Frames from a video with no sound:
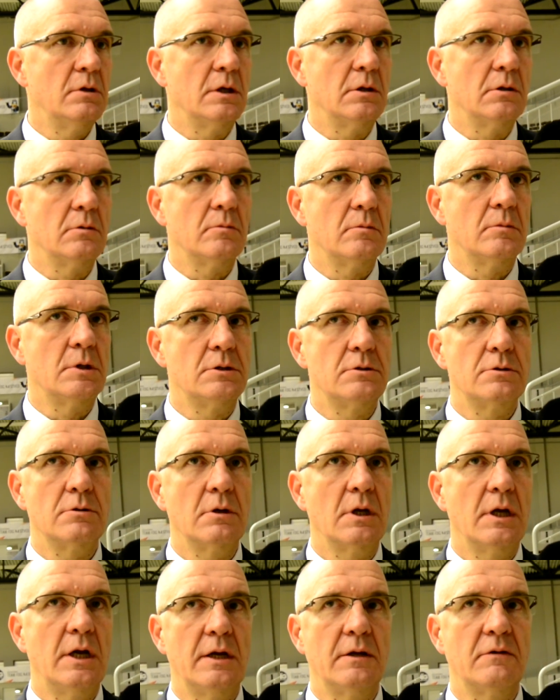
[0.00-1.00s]
and mature
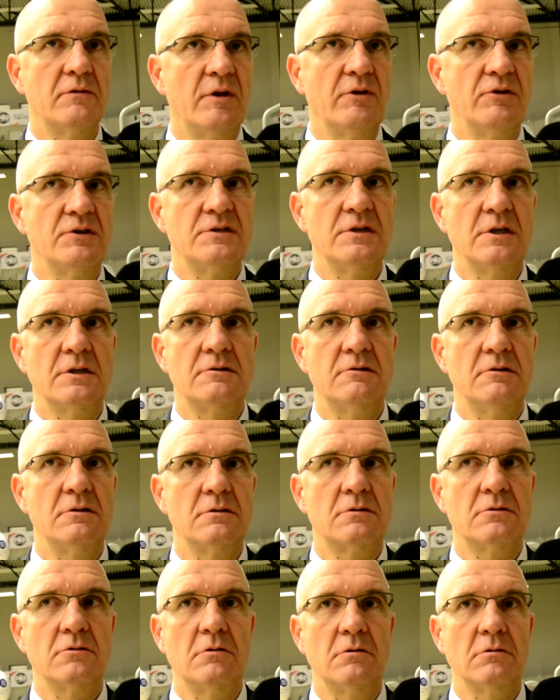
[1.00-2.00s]
guy, 26
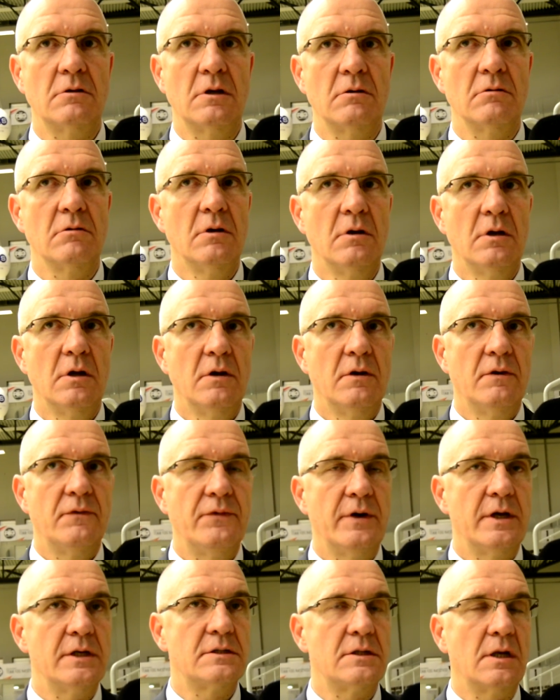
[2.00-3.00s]
years old,
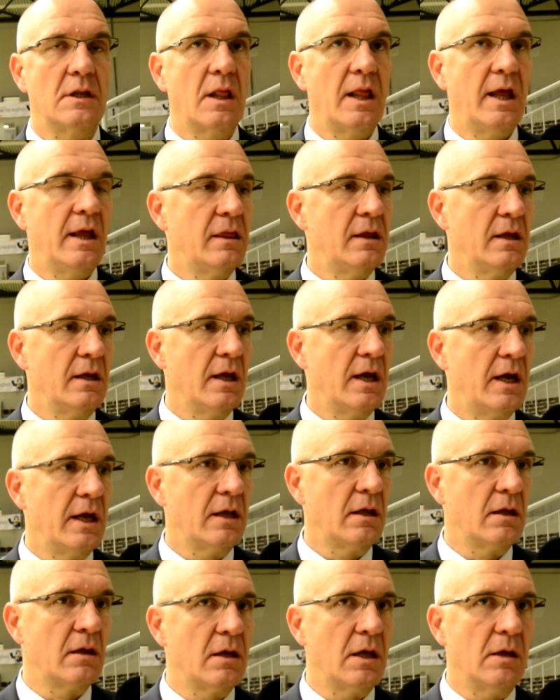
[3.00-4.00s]
fast, athletic guy,
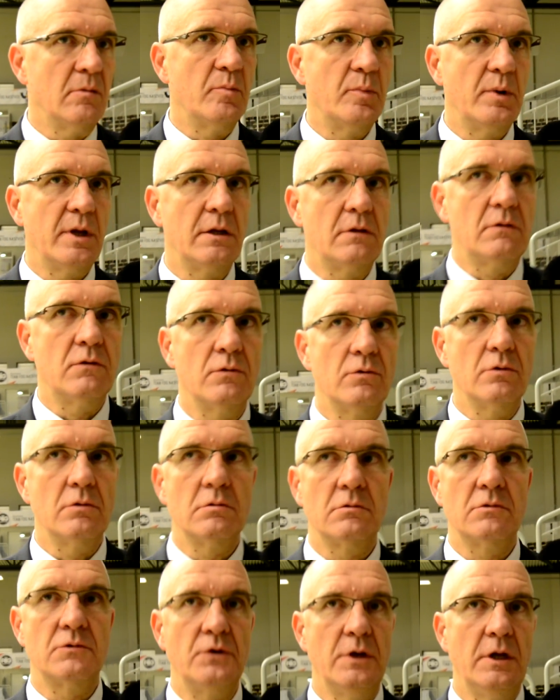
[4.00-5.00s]
can play two,
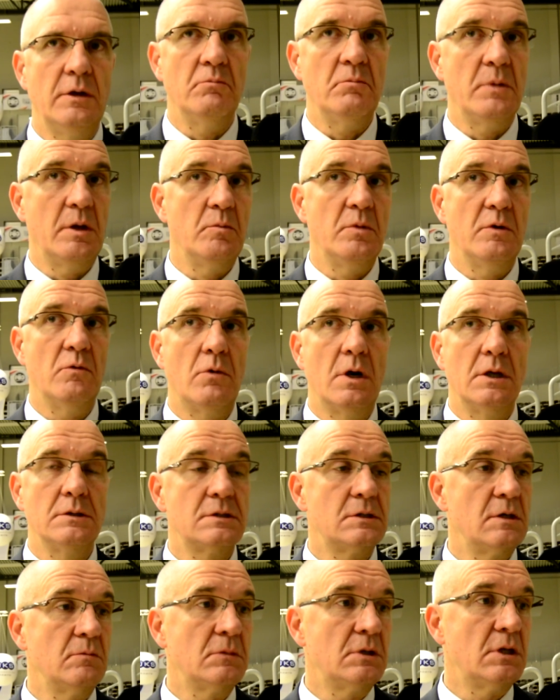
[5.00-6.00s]
three, maybe one
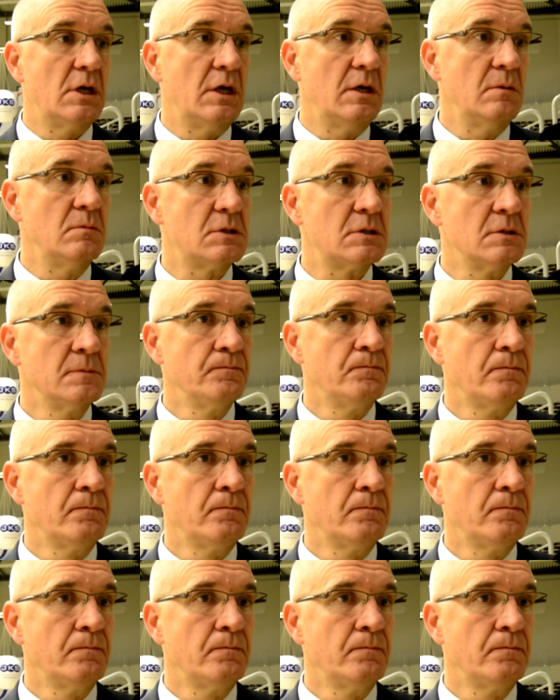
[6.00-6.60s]
sometimes,